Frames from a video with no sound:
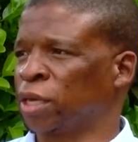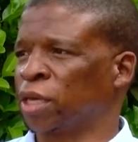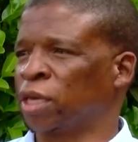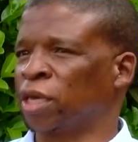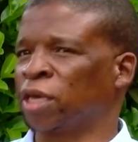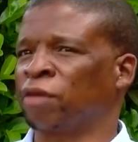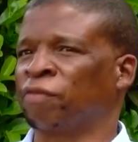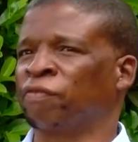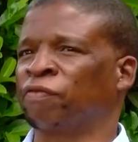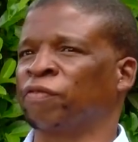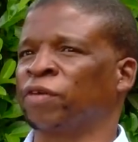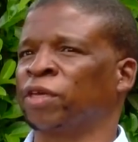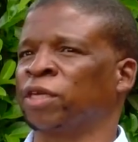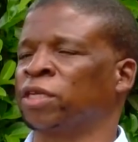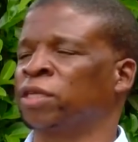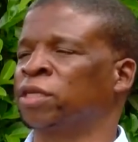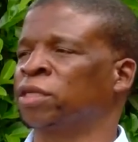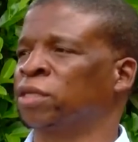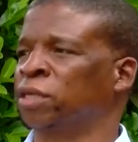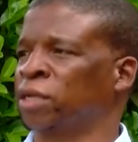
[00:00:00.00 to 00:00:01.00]
if
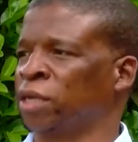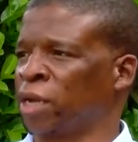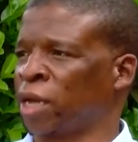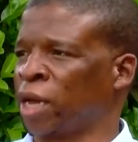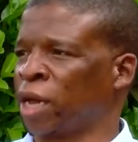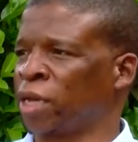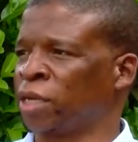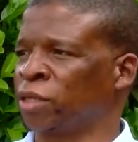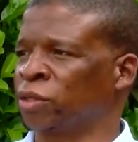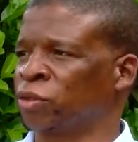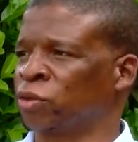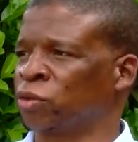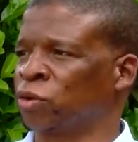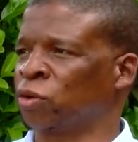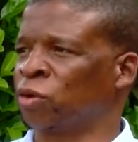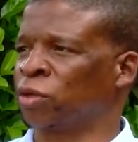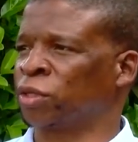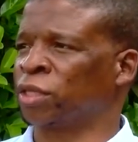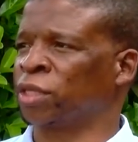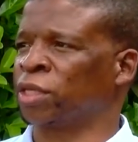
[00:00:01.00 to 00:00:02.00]
it relies
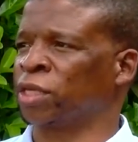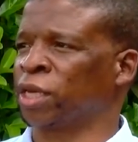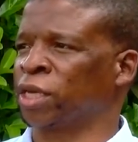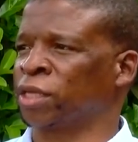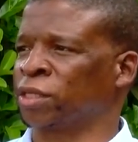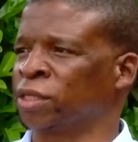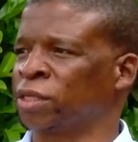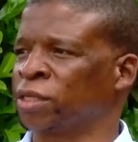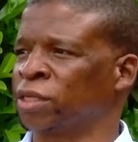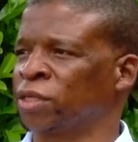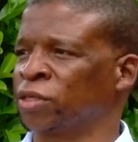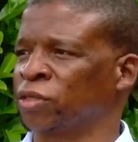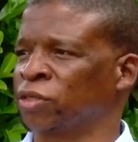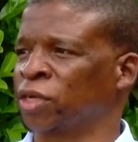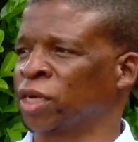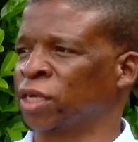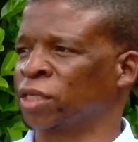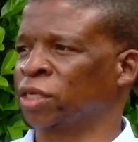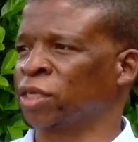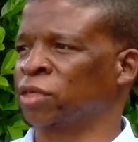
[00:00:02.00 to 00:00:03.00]
on the existing
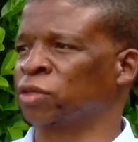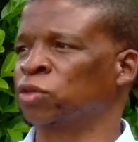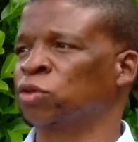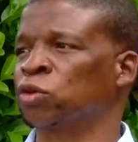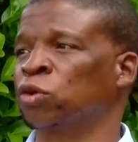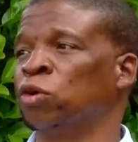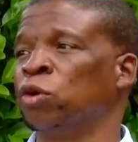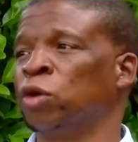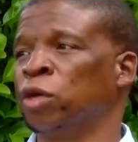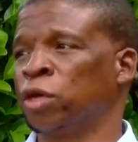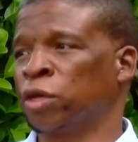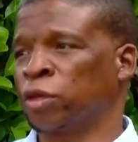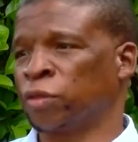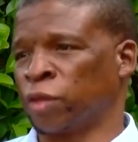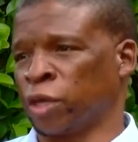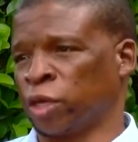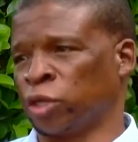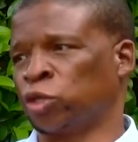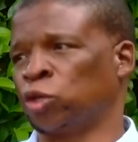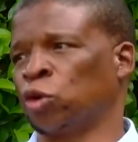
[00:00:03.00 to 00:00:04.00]
structures. So
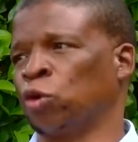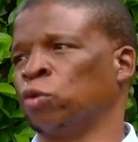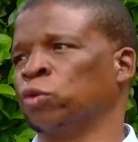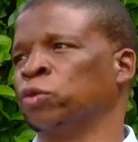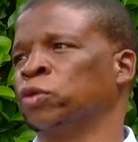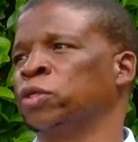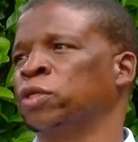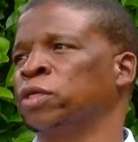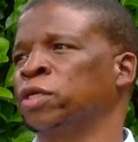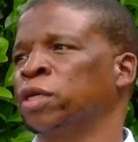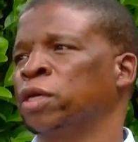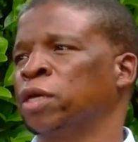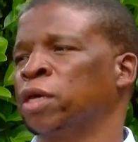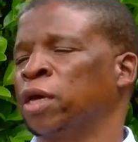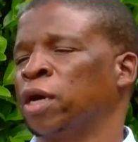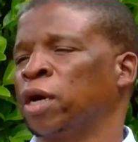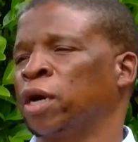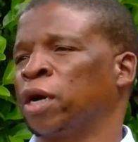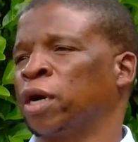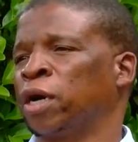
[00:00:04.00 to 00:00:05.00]
they chose
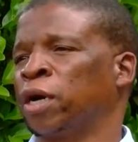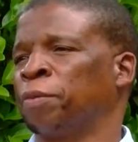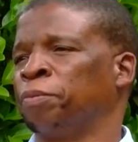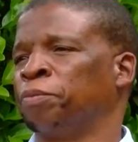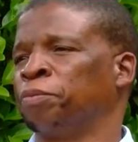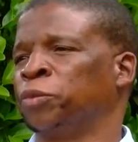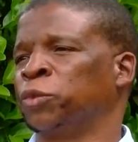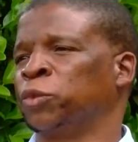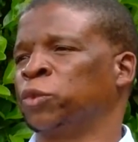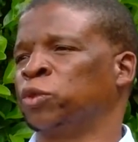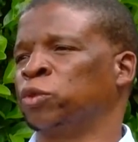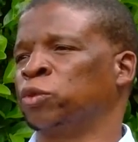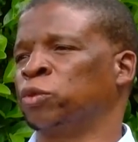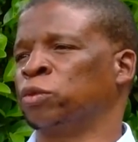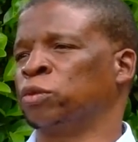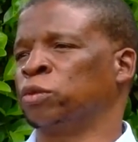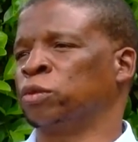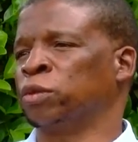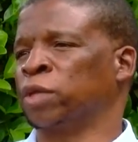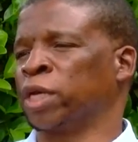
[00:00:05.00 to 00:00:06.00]

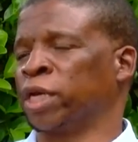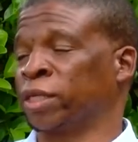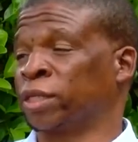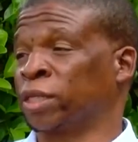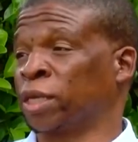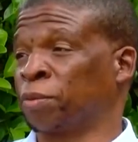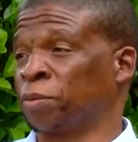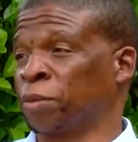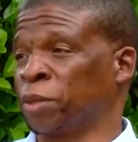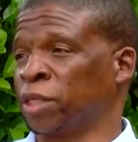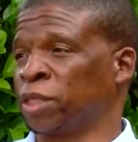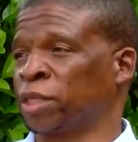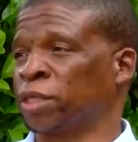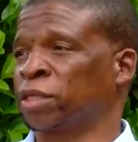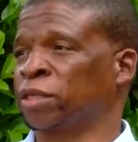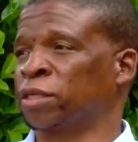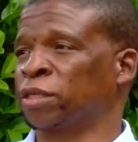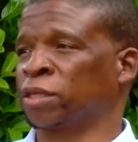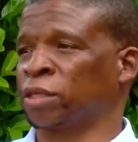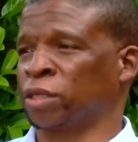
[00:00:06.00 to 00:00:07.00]
to
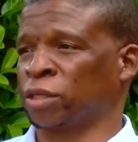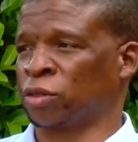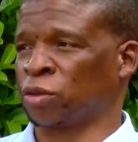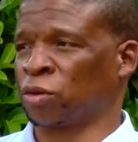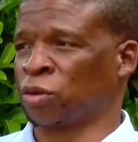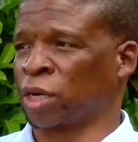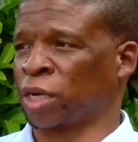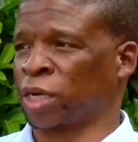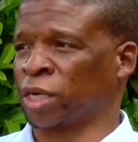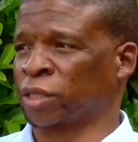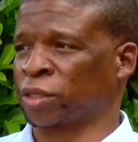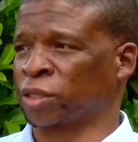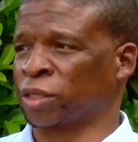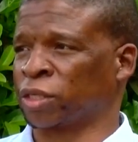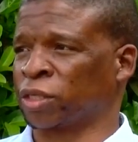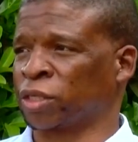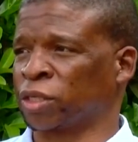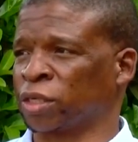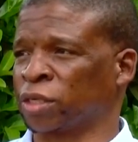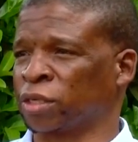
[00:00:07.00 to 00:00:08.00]
establish this
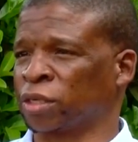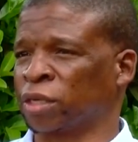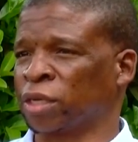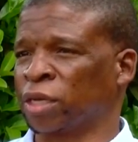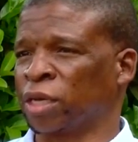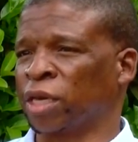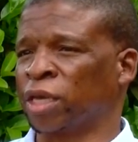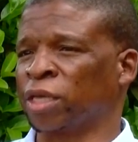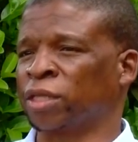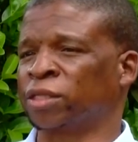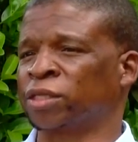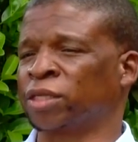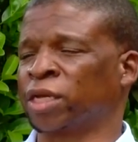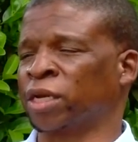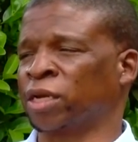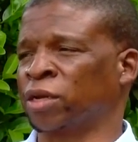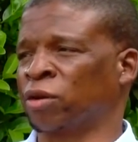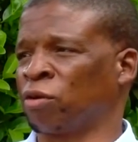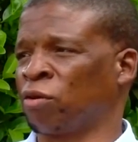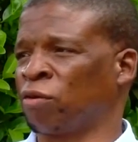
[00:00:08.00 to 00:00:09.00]
organization. It
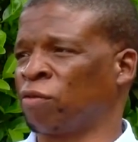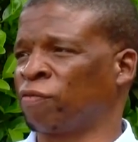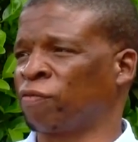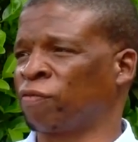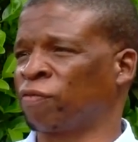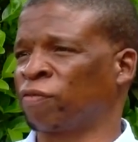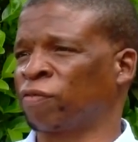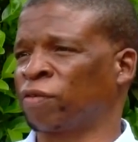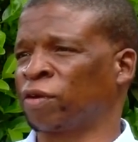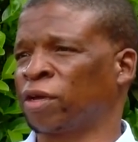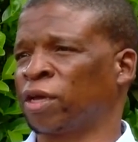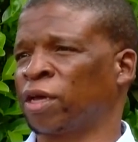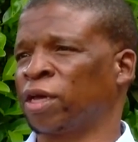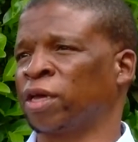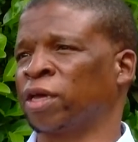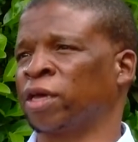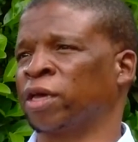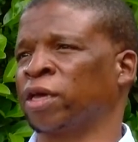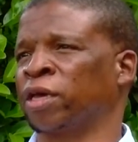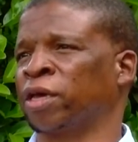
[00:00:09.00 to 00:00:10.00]
started off
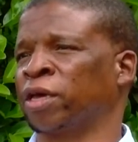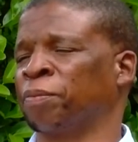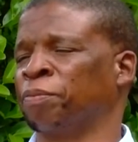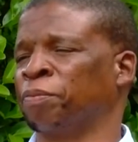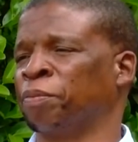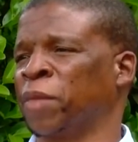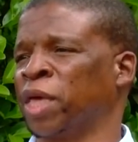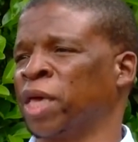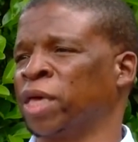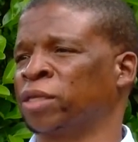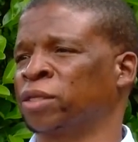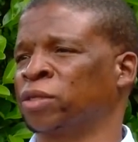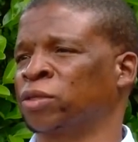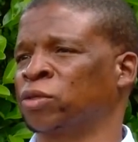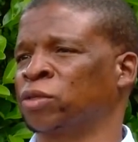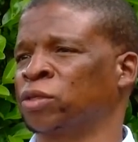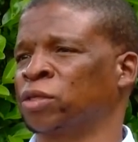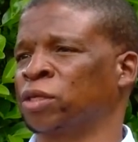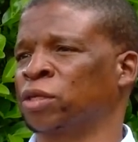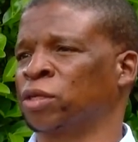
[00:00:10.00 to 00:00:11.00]

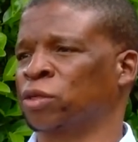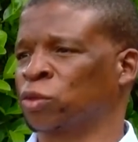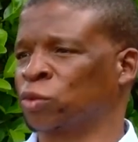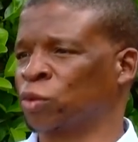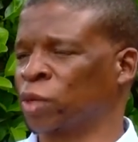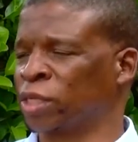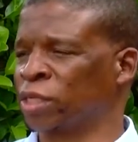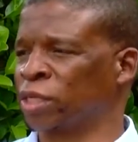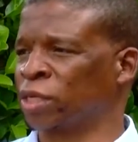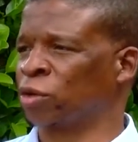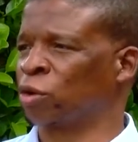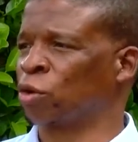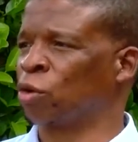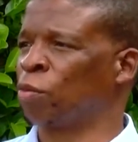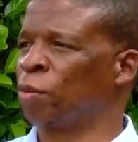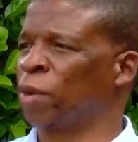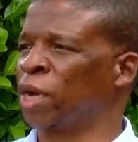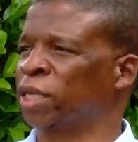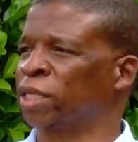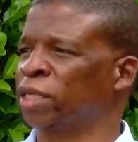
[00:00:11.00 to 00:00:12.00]
as Swaziland
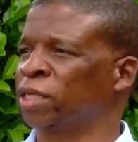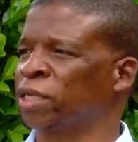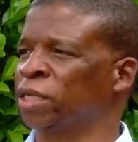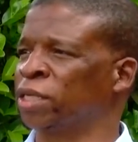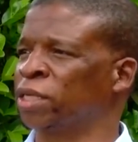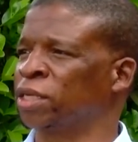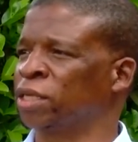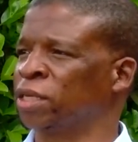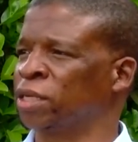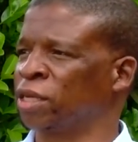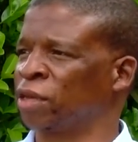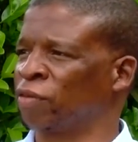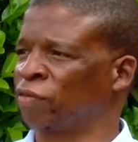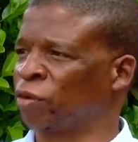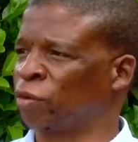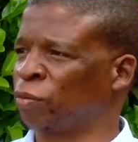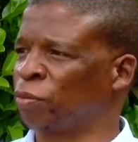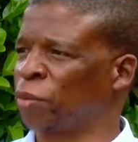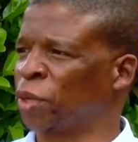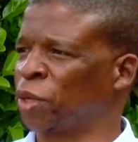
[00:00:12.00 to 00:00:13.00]
Komati
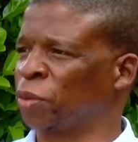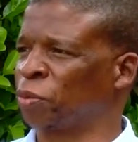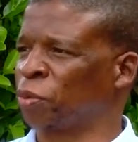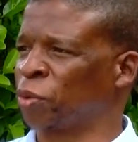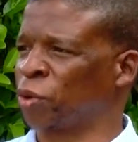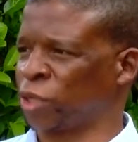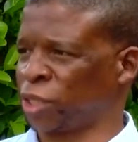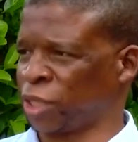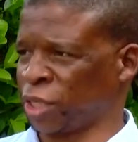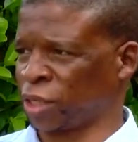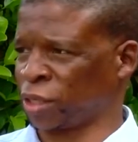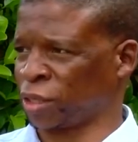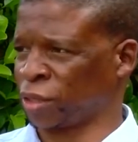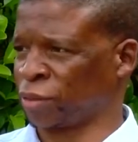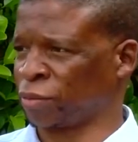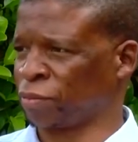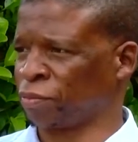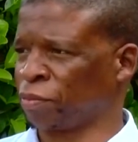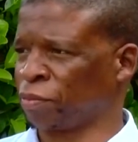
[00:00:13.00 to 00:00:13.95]
Development Project,